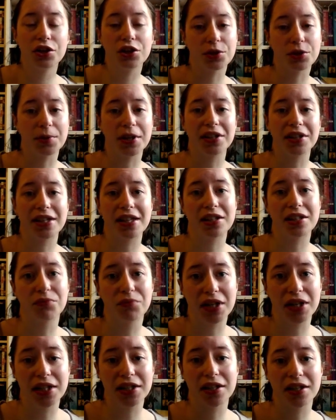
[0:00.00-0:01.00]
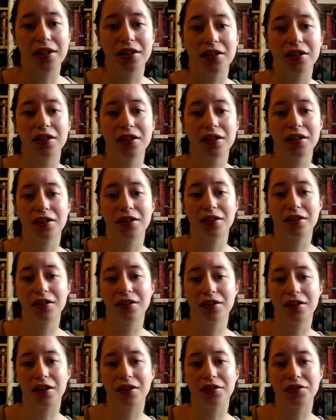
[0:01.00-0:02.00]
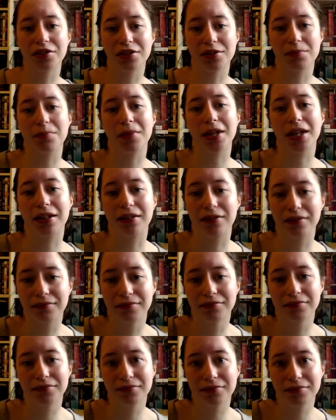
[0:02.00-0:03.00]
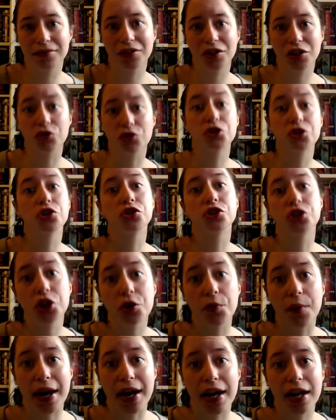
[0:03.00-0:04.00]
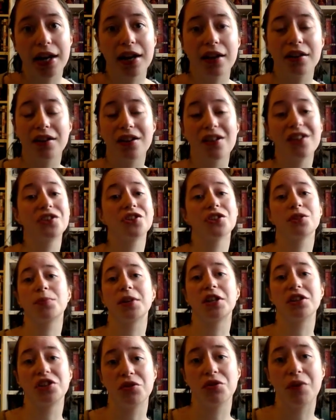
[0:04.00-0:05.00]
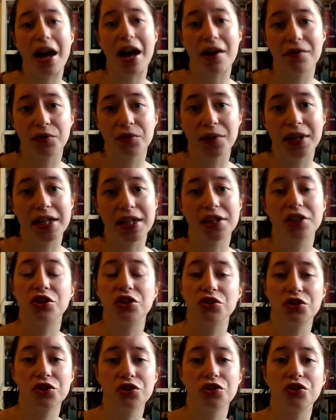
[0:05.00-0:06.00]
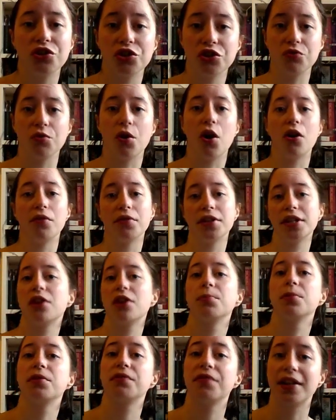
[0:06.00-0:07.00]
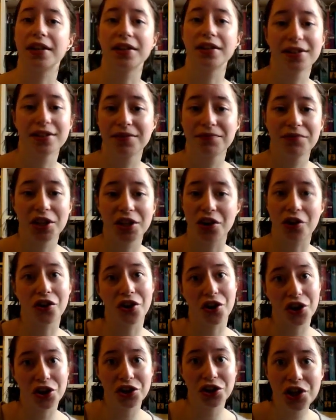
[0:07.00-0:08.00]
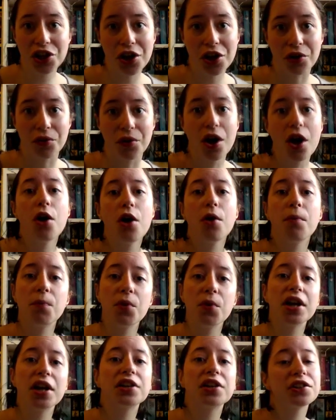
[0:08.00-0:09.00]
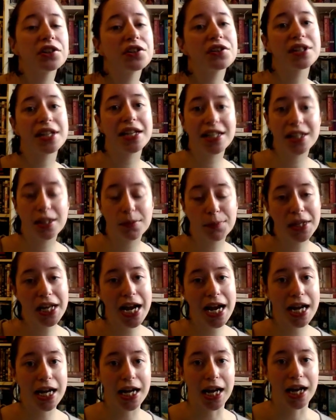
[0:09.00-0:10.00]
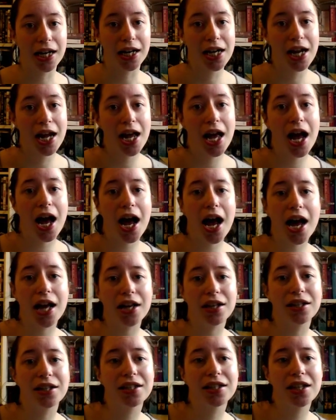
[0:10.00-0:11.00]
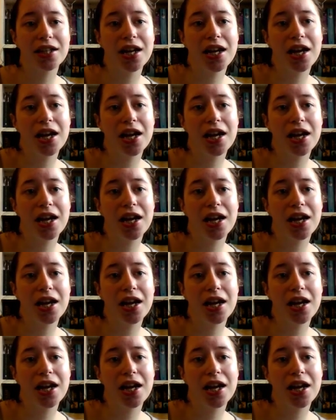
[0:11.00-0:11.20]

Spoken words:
just because there's a reason doesn't mean you should do it. Just because you have a reason, you shouldn't do all the terrible things that you're gonna do. But it does explain it, and